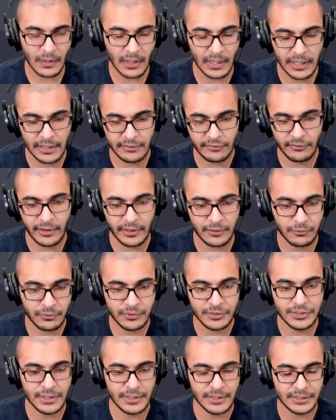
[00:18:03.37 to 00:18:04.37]
interact
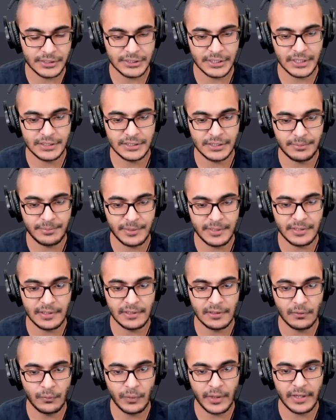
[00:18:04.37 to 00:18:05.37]
with ChatGPT
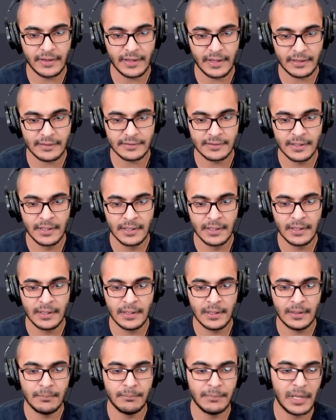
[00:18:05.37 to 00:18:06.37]
in a way that
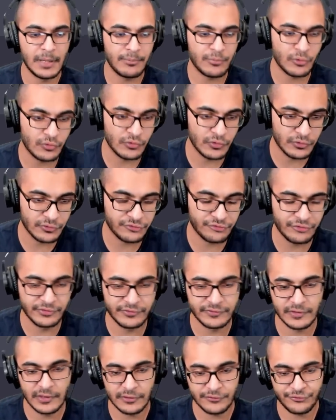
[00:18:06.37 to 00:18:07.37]
may produce
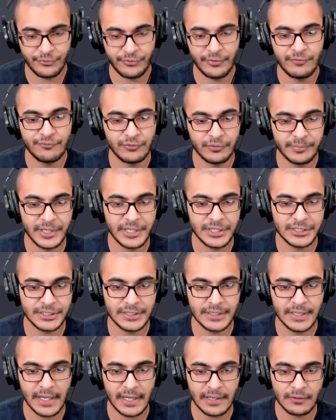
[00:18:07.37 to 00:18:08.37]
results or
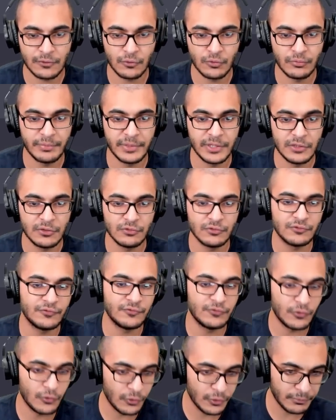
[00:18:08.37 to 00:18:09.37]
information that could be used
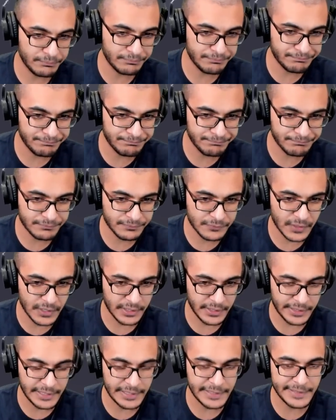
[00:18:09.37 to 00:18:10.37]
for
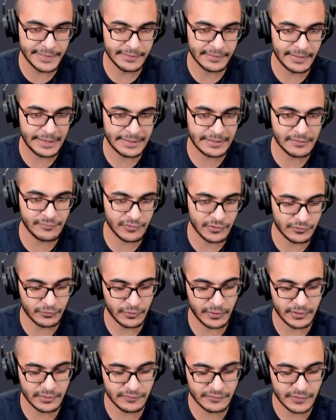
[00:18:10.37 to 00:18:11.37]
illegal activity. So
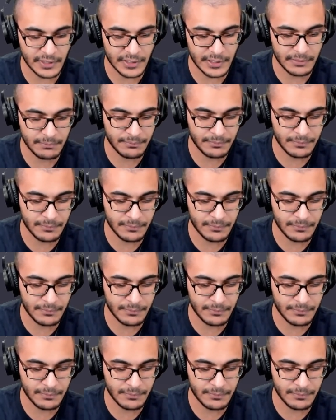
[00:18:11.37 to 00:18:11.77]
I can say,